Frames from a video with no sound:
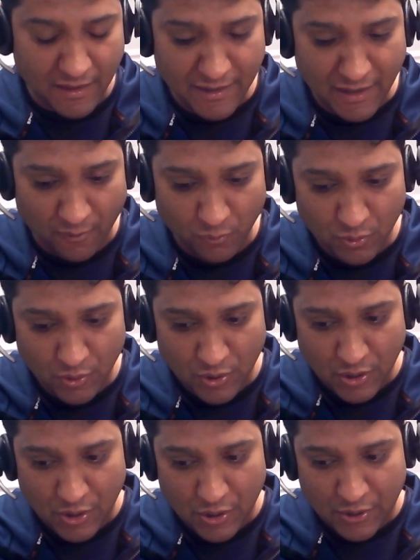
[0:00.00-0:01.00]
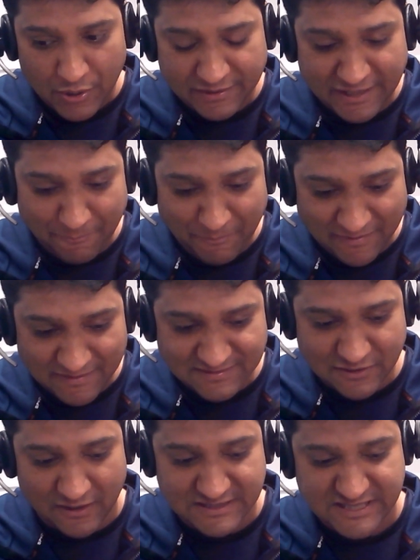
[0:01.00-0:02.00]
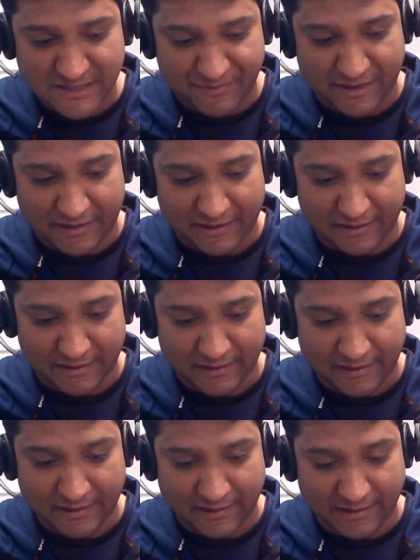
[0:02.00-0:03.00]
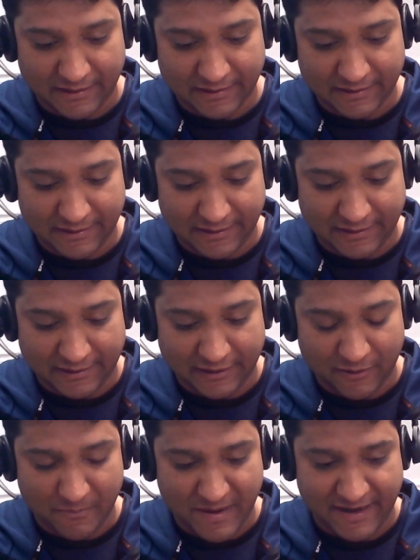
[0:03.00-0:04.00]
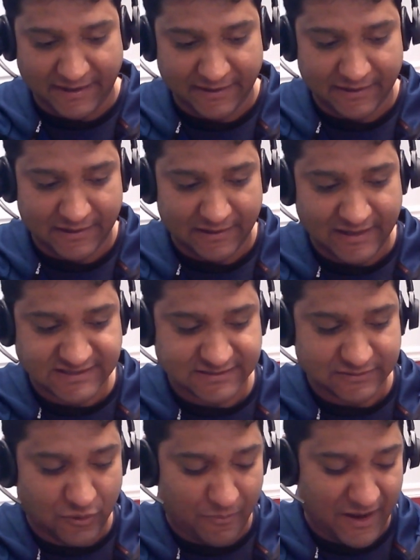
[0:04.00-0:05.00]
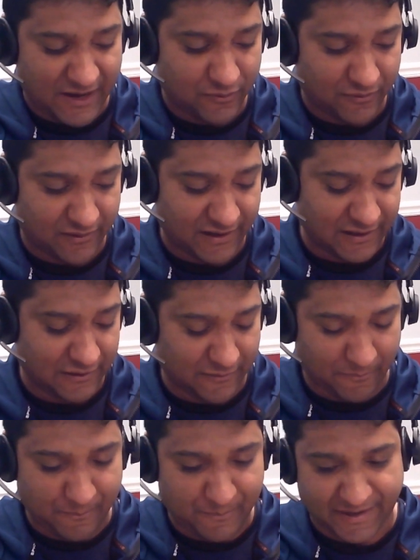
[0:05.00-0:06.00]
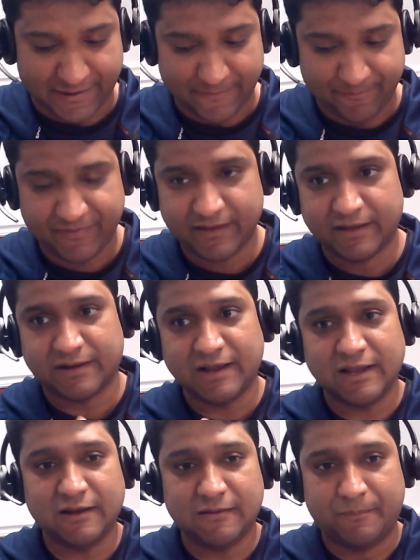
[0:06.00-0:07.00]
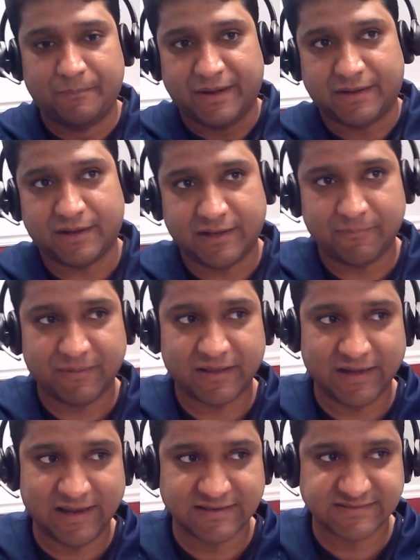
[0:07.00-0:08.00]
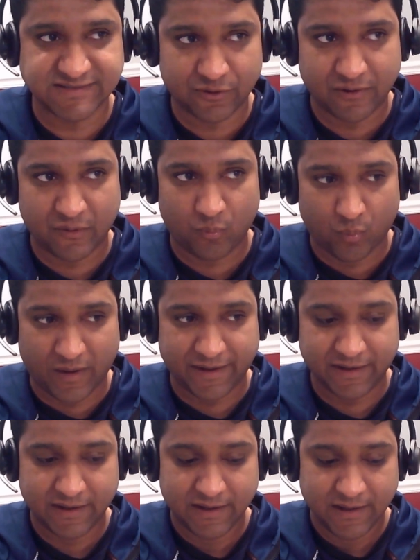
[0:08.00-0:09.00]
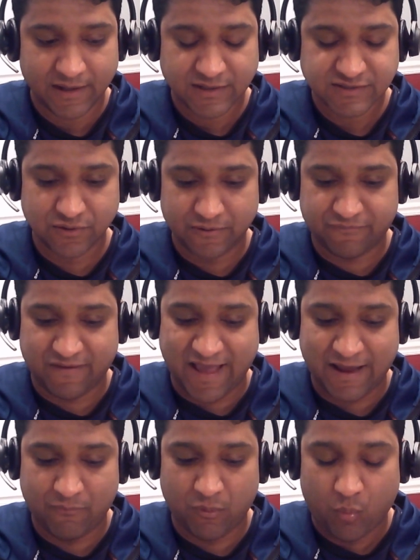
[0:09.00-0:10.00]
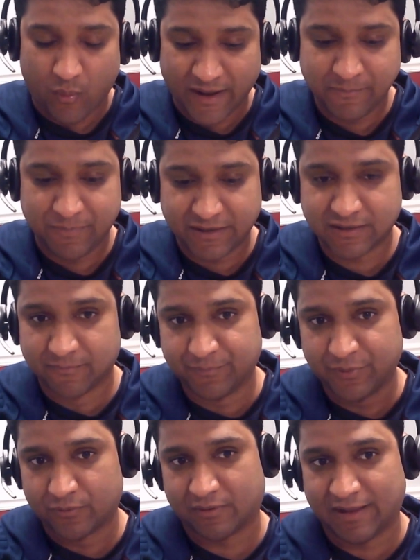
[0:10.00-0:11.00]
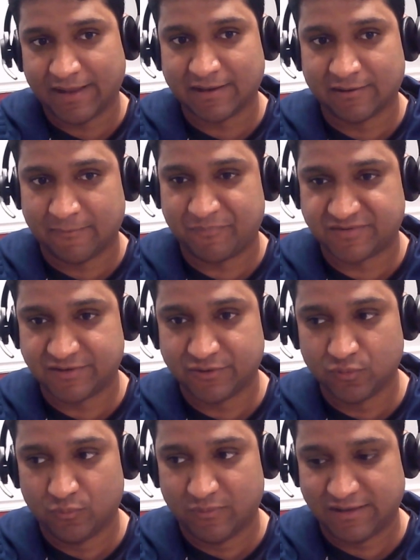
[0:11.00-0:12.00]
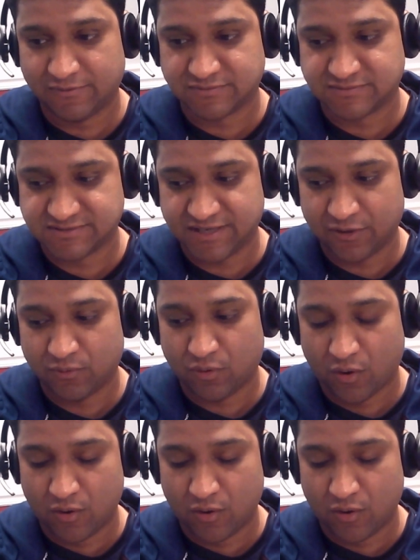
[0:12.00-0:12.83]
Now, keeping this concept in your mind, let's go back to a regular bit. A regular bit typically has 0 and 1. So if I have a 1-bit computer, I can represent two values, 0